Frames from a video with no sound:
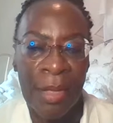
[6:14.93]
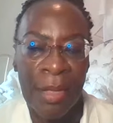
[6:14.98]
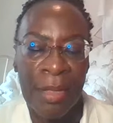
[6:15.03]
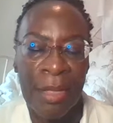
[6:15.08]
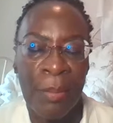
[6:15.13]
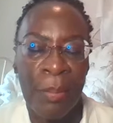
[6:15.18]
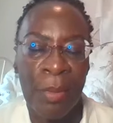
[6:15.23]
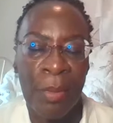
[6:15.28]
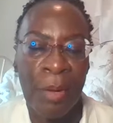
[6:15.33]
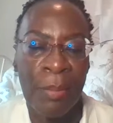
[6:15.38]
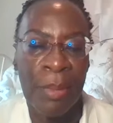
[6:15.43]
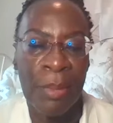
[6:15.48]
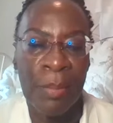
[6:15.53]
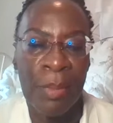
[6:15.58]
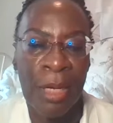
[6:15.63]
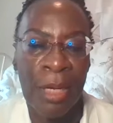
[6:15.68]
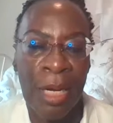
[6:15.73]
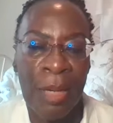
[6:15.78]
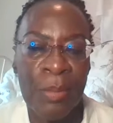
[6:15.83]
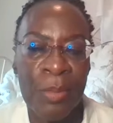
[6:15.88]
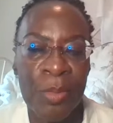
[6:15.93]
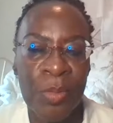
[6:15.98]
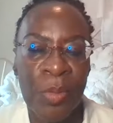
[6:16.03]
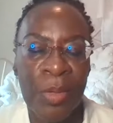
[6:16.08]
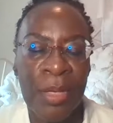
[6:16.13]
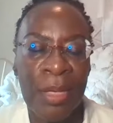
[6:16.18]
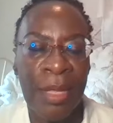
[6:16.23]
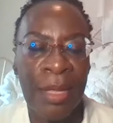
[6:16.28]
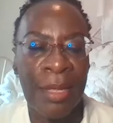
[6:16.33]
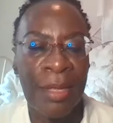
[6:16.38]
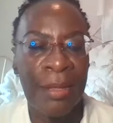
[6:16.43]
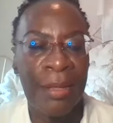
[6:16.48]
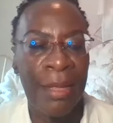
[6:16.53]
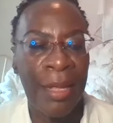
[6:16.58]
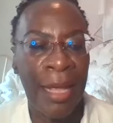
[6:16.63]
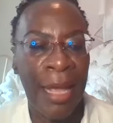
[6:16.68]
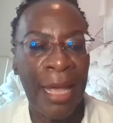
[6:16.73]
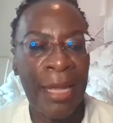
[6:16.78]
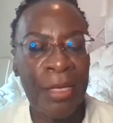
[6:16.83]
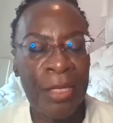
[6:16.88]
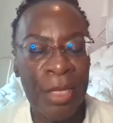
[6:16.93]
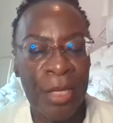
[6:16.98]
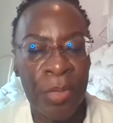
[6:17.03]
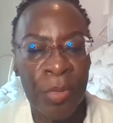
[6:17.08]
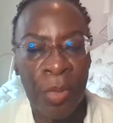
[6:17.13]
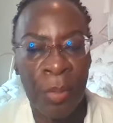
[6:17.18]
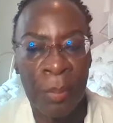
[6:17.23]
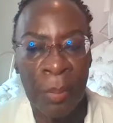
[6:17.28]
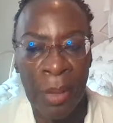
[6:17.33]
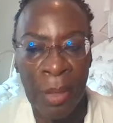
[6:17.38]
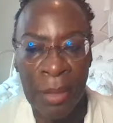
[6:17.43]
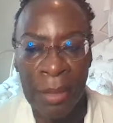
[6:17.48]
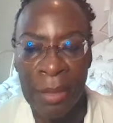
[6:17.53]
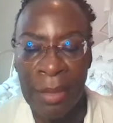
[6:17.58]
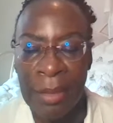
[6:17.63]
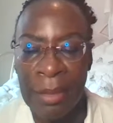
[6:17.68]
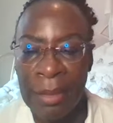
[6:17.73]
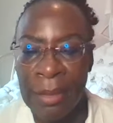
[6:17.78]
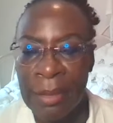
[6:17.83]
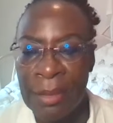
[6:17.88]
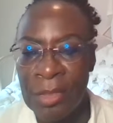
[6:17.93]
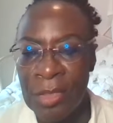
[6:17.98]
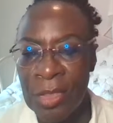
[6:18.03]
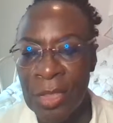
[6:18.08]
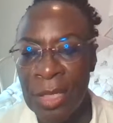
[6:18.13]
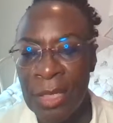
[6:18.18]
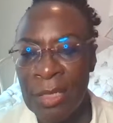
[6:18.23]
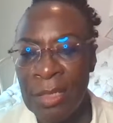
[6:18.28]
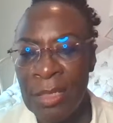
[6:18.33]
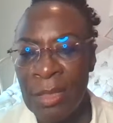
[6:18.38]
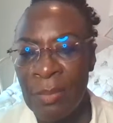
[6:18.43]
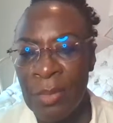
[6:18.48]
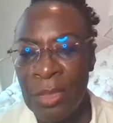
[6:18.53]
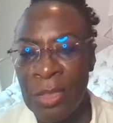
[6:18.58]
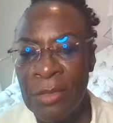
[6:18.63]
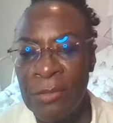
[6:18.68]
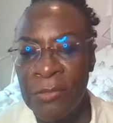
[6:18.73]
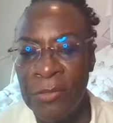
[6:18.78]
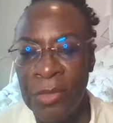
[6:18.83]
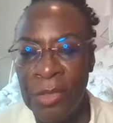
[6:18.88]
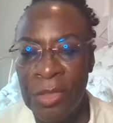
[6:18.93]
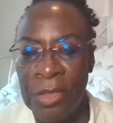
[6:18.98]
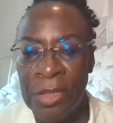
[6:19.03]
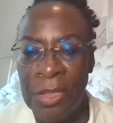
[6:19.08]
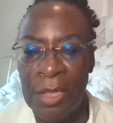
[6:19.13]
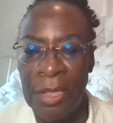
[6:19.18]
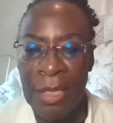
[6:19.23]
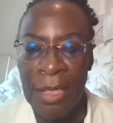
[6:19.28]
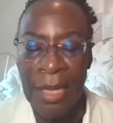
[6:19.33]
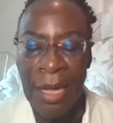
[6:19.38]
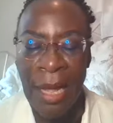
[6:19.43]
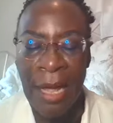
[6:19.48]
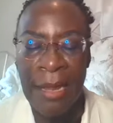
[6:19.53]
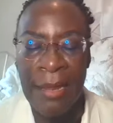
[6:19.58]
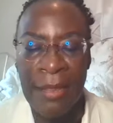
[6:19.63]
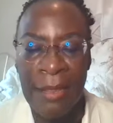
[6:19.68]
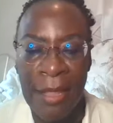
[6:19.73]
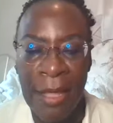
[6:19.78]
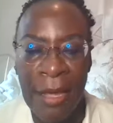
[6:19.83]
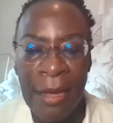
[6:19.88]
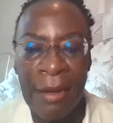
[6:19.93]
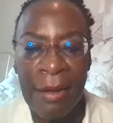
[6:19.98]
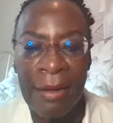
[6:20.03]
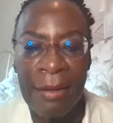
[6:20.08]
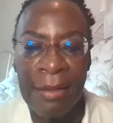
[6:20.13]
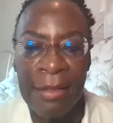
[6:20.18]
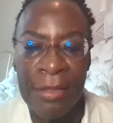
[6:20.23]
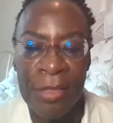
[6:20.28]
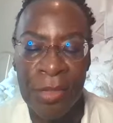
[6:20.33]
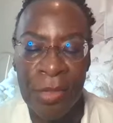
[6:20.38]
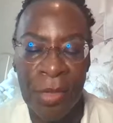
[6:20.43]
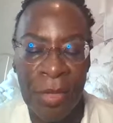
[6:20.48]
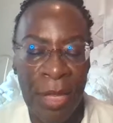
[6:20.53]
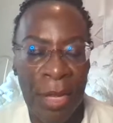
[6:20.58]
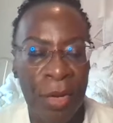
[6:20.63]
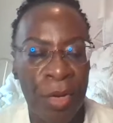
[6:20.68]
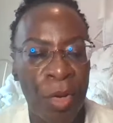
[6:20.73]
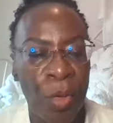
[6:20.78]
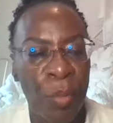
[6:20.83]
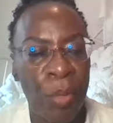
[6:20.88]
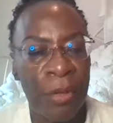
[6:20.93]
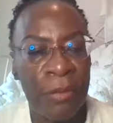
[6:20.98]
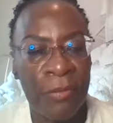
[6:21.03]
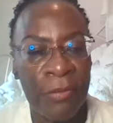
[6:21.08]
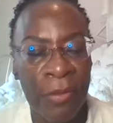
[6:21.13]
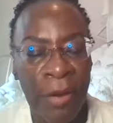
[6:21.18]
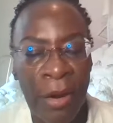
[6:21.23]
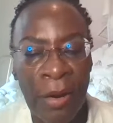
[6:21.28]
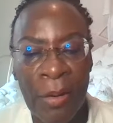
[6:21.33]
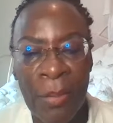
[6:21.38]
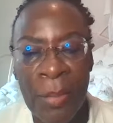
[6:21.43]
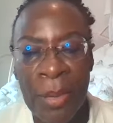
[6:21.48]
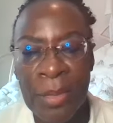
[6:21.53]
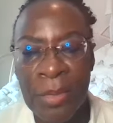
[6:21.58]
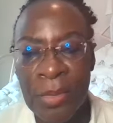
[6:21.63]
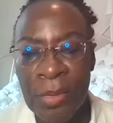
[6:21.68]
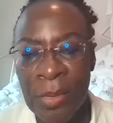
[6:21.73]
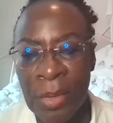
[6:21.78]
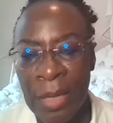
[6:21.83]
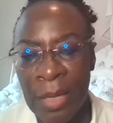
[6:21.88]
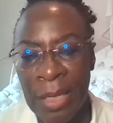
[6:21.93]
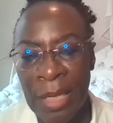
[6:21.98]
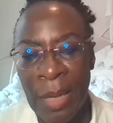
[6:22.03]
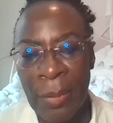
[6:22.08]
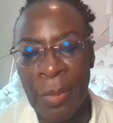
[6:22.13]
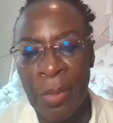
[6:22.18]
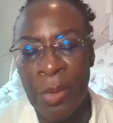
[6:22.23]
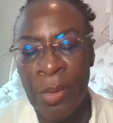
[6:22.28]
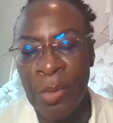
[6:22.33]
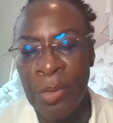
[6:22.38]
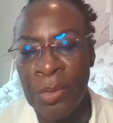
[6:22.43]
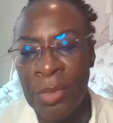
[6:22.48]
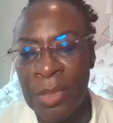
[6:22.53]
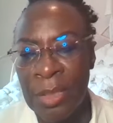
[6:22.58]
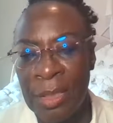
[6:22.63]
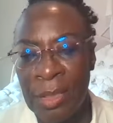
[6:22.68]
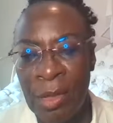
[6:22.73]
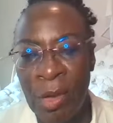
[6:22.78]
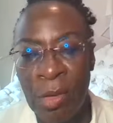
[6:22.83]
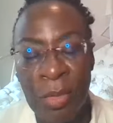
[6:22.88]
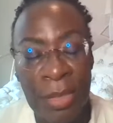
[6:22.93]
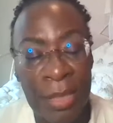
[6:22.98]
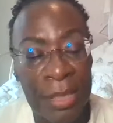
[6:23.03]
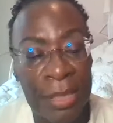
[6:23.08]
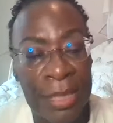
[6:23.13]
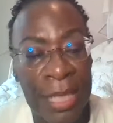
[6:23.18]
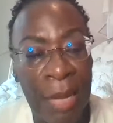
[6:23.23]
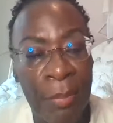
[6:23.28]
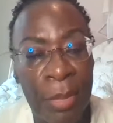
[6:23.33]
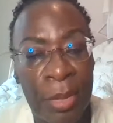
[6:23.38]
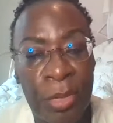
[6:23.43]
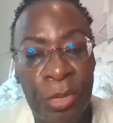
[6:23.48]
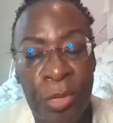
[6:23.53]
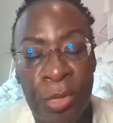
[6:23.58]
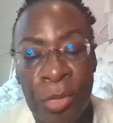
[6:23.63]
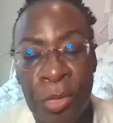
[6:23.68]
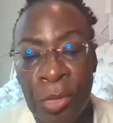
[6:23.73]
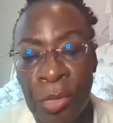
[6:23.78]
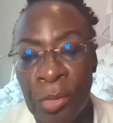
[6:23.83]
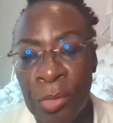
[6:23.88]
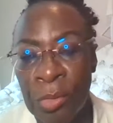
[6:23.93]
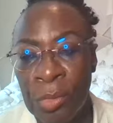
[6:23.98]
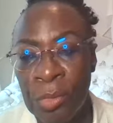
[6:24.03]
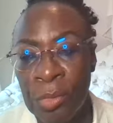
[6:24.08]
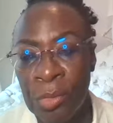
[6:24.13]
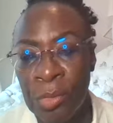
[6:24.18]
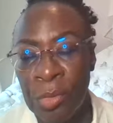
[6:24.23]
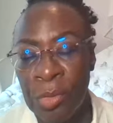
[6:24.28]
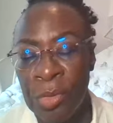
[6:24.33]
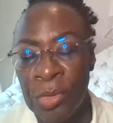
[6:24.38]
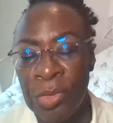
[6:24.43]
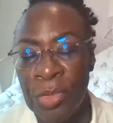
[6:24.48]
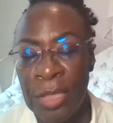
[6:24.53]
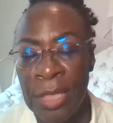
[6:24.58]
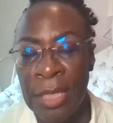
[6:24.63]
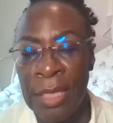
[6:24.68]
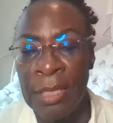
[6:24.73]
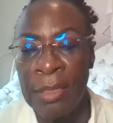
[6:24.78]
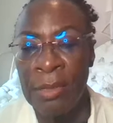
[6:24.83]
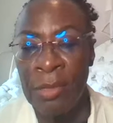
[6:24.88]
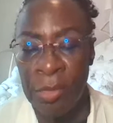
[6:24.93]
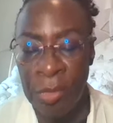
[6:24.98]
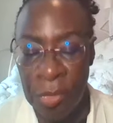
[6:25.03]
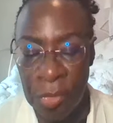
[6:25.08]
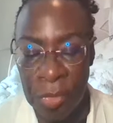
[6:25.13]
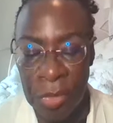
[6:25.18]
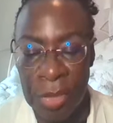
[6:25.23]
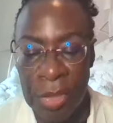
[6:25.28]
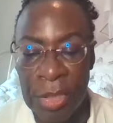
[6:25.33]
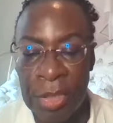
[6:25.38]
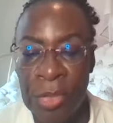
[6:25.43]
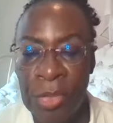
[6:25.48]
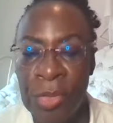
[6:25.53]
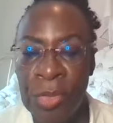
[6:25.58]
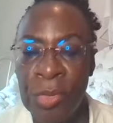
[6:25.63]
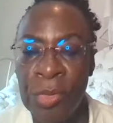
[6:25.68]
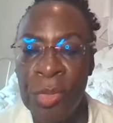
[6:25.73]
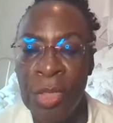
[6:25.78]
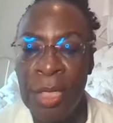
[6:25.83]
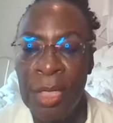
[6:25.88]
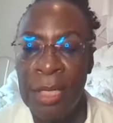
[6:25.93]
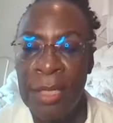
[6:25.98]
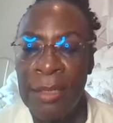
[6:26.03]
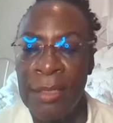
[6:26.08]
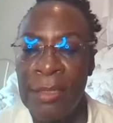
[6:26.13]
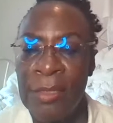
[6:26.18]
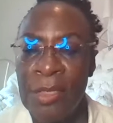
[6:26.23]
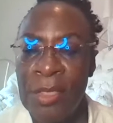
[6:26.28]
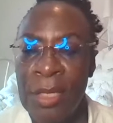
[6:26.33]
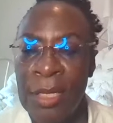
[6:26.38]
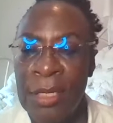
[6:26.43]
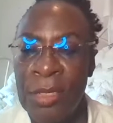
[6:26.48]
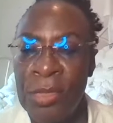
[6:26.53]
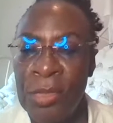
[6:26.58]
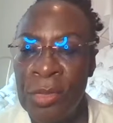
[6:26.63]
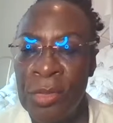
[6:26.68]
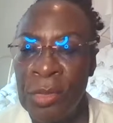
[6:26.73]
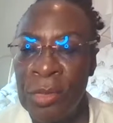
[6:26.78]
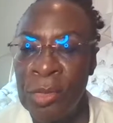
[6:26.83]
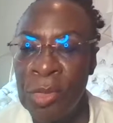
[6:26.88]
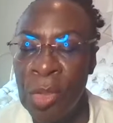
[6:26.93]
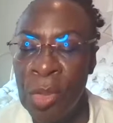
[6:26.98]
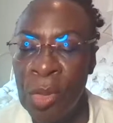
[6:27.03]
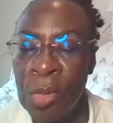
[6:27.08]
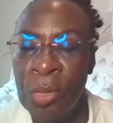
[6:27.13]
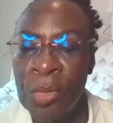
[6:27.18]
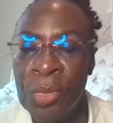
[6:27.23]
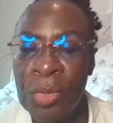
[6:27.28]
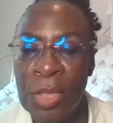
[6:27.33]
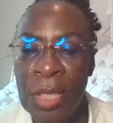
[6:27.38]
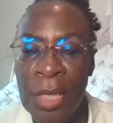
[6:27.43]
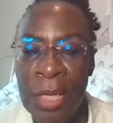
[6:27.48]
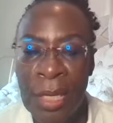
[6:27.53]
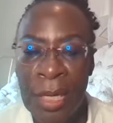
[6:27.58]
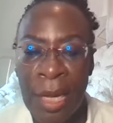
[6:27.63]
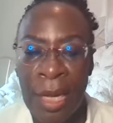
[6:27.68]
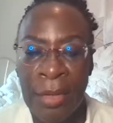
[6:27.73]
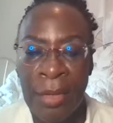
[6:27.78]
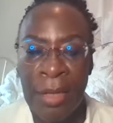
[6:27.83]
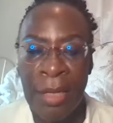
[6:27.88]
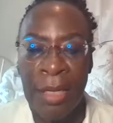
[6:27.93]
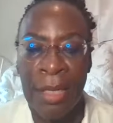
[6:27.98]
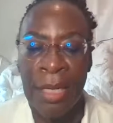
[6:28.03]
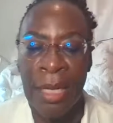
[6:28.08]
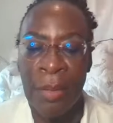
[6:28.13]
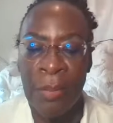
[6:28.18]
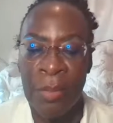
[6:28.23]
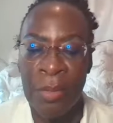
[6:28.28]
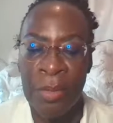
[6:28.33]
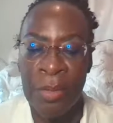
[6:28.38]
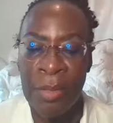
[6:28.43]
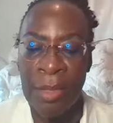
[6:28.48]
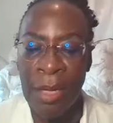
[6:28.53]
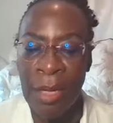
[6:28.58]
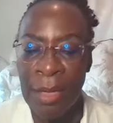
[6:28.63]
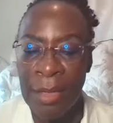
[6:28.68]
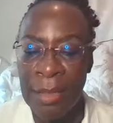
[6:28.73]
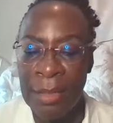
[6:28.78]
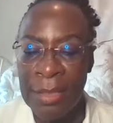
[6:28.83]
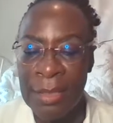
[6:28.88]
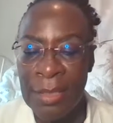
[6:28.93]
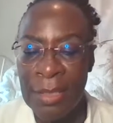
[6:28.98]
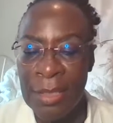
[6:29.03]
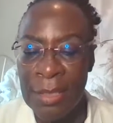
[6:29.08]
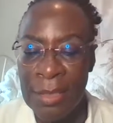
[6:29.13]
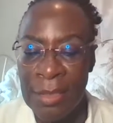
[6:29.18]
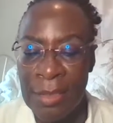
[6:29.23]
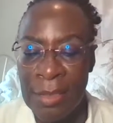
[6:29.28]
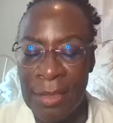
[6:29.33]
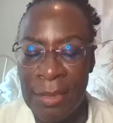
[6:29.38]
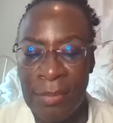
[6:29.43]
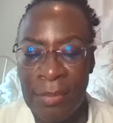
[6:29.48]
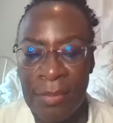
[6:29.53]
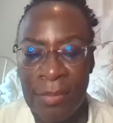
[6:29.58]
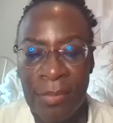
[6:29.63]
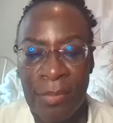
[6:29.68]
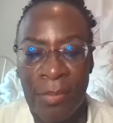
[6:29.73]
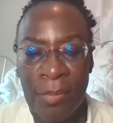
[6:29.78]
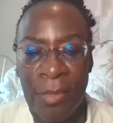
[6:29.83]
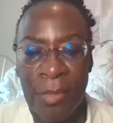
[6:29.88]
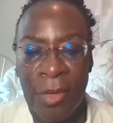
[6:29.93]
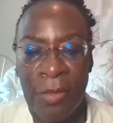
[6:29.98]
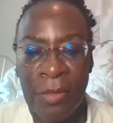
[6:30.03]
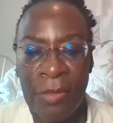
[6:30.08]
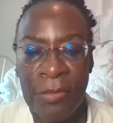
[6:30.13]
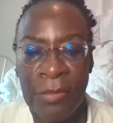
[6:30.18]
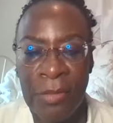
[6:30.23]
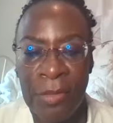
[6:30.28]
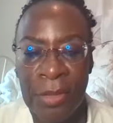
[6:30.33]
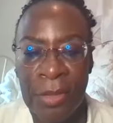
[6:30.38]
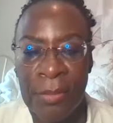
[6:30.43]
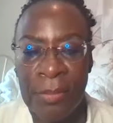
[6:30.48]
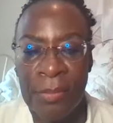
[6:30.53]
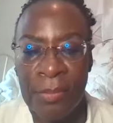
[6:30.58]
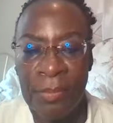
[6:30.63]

The problem comes when they enter your body, in this case, someone's foot. And there, it's not their normal environment, so they end up causing damage to your skin, to your tissue, in this case, your toes, and you end up with a disease of the foot.